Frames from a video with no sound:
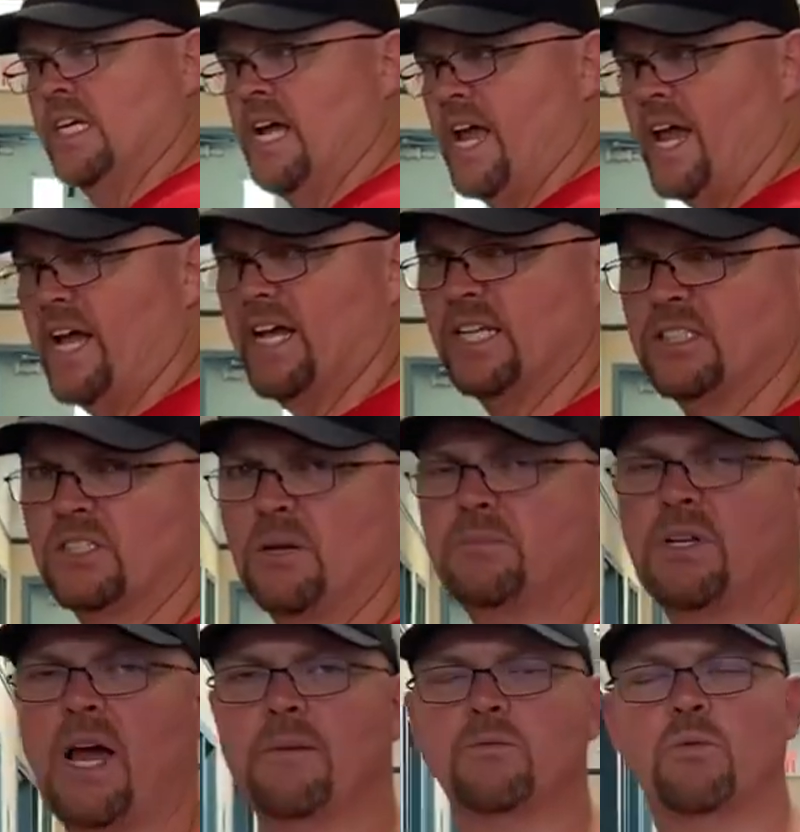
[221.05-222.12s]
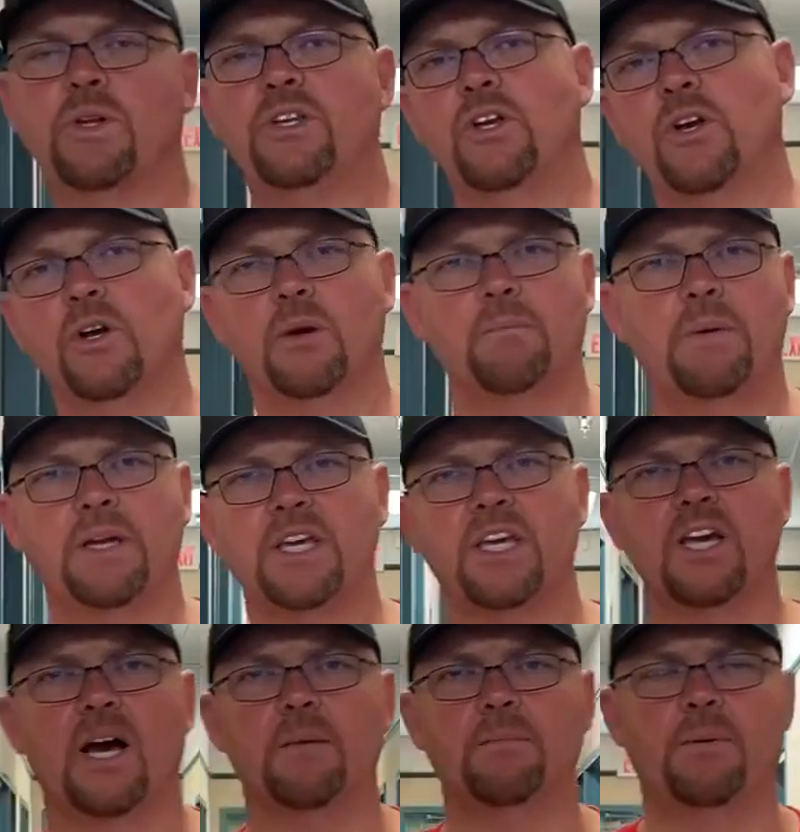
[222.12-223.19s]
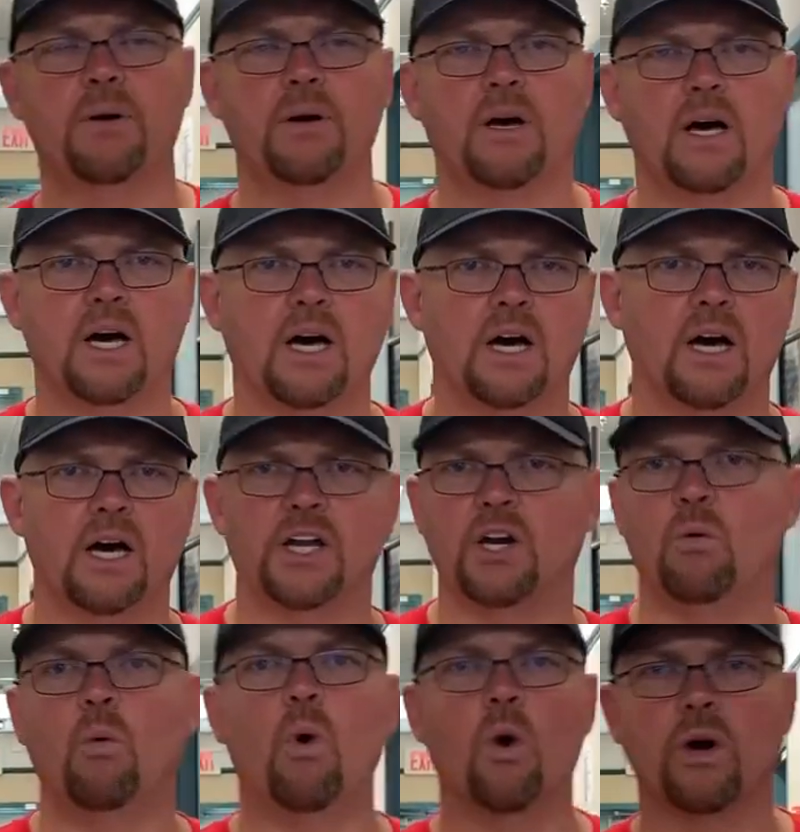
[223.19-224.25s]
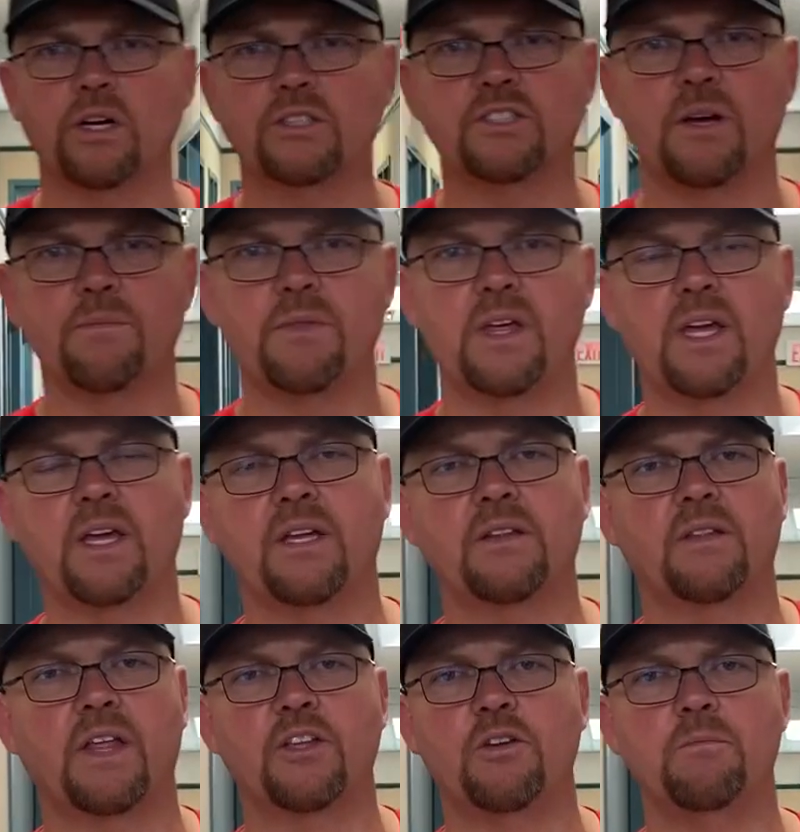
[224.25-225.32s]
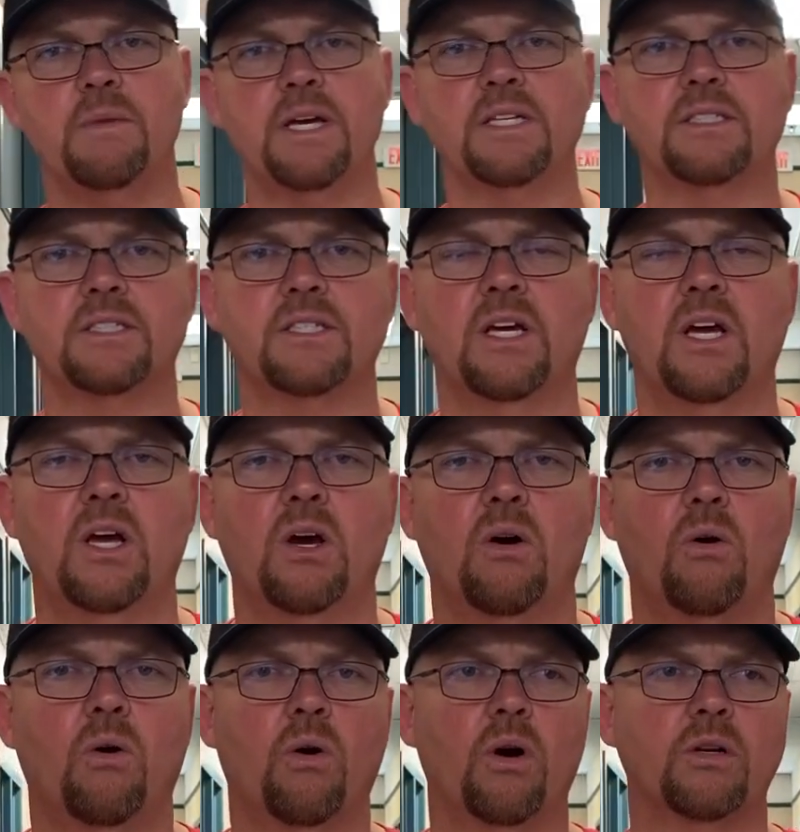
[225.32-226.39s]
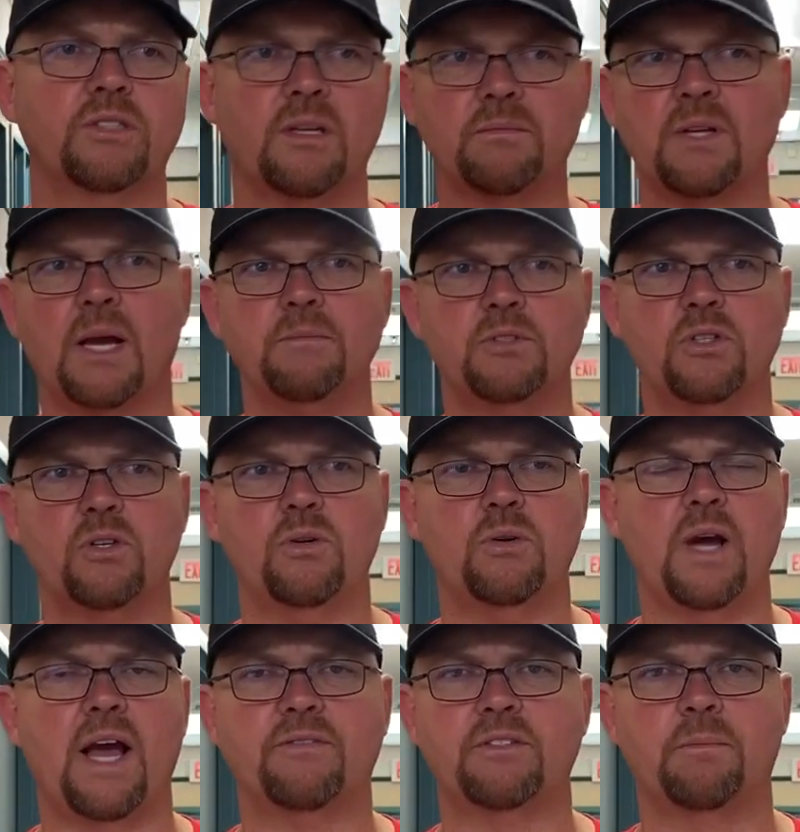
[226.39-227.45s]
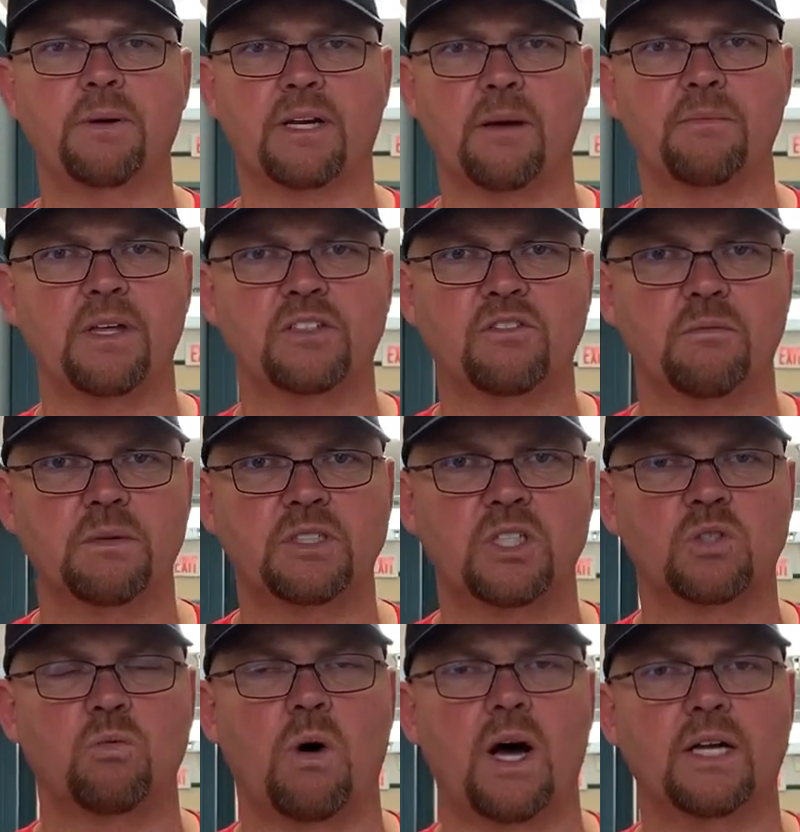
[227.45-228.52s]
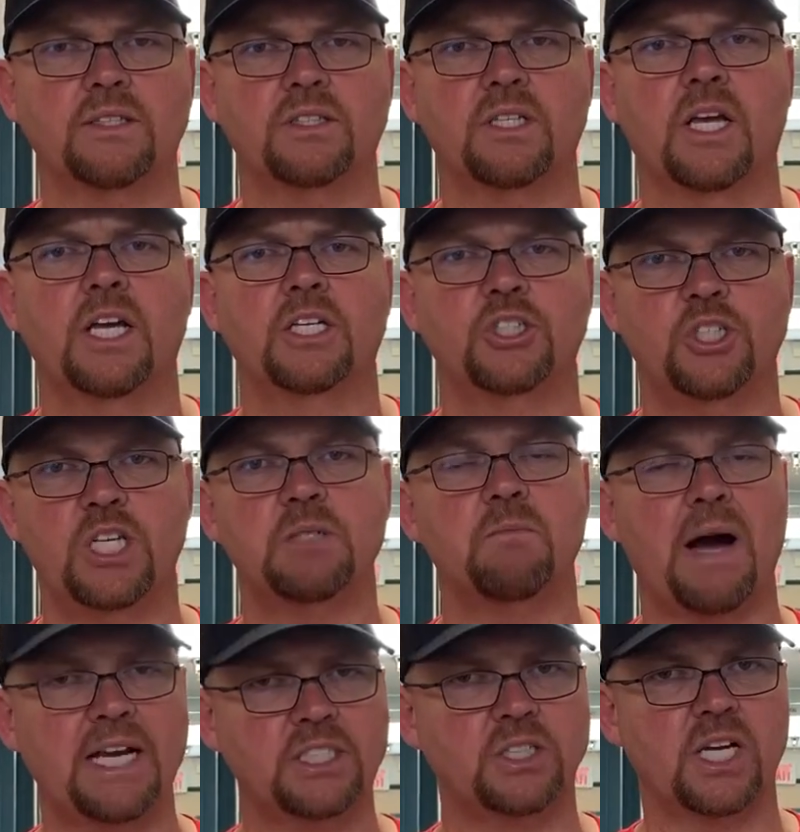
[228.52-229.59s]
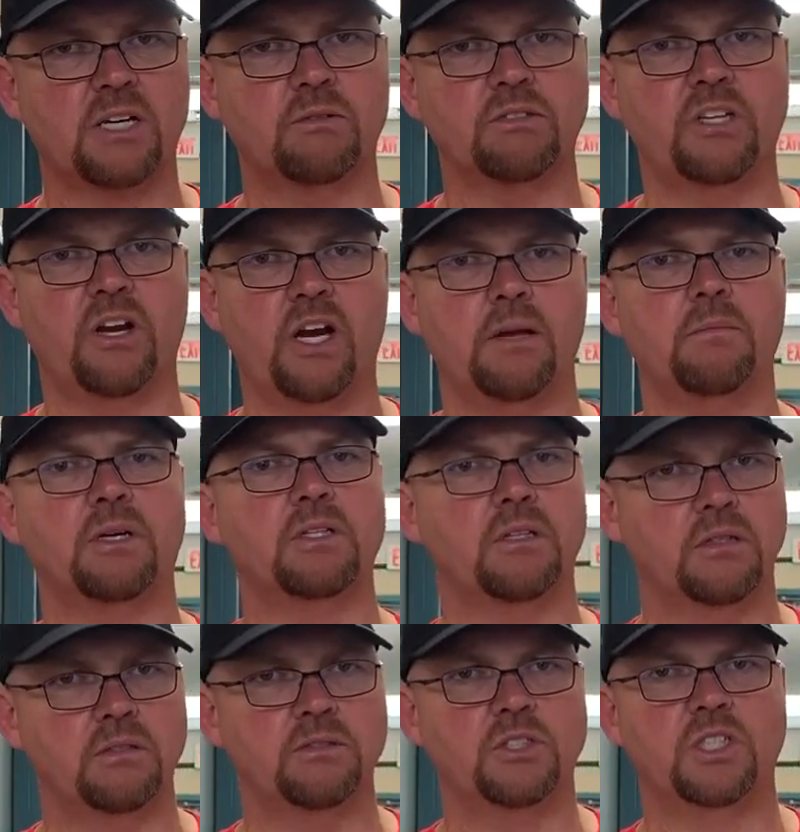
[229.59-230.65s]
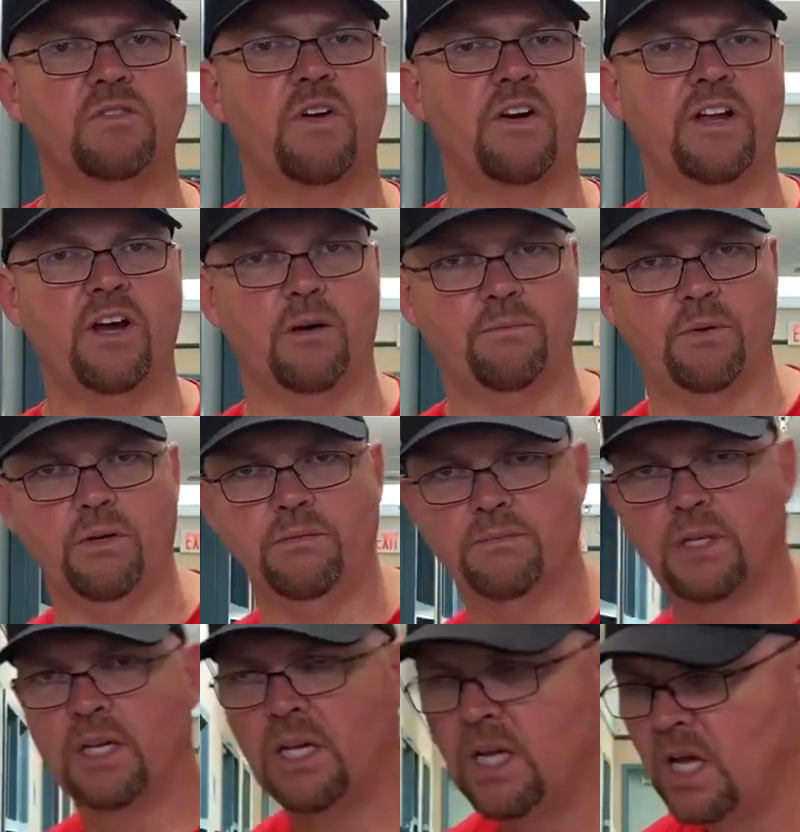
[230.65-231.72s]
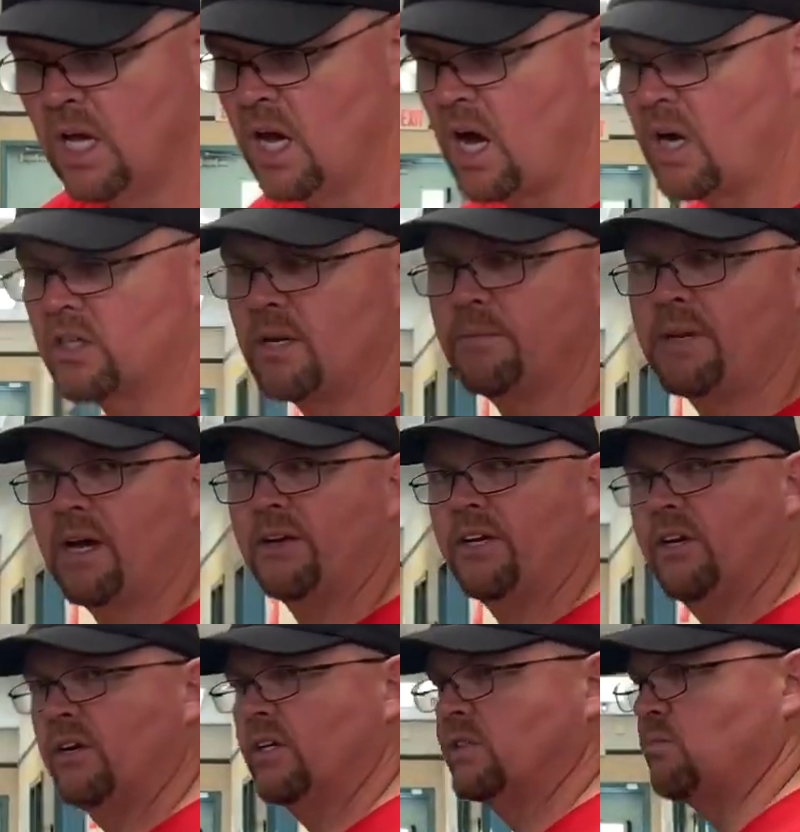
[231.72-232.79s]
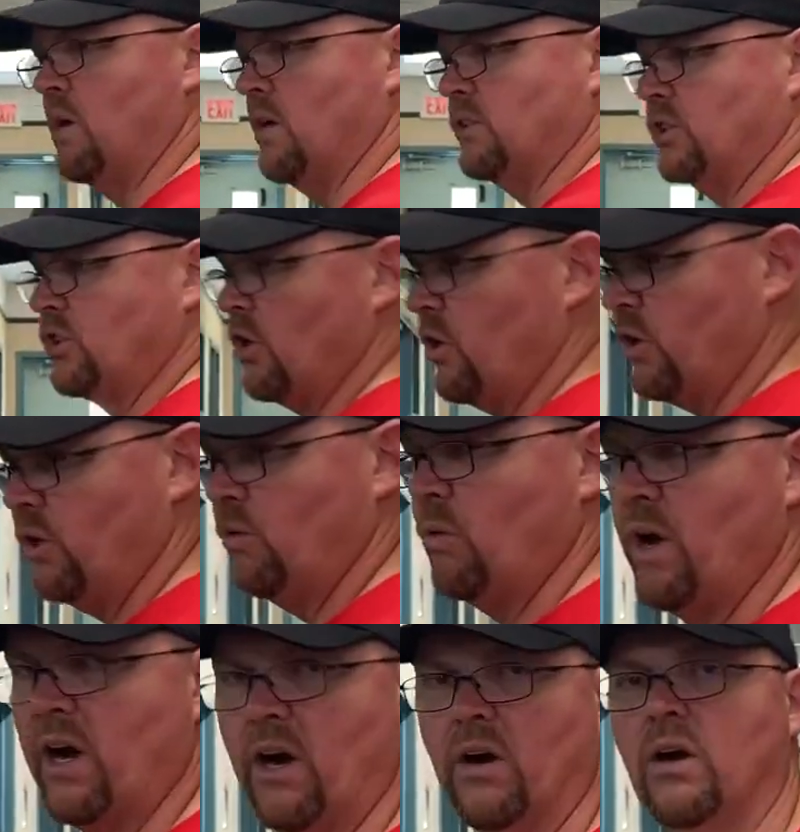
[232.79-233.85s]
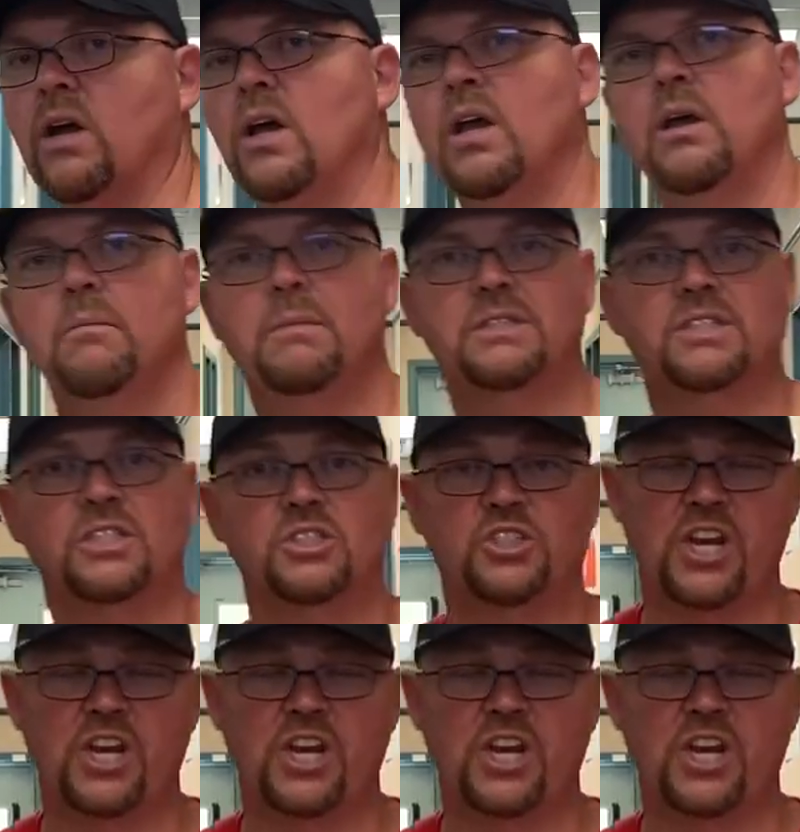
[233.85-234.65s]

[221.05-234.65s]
And sometimes when you're picking up an award or something that you missed, or sometimes you have to pick up things from Mrs. Watts, she's my secretary, but she's very helpful. I'll come down here as well and show you where Mrs.